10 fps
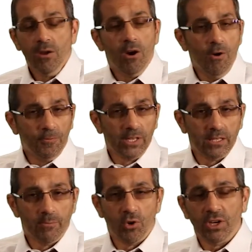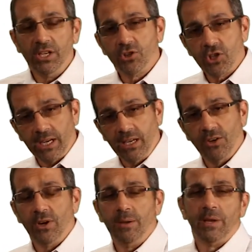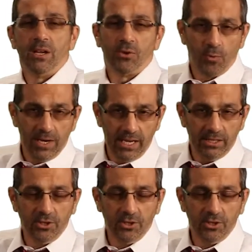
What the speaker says: Hopefully, in the morning, you're checking your email and reading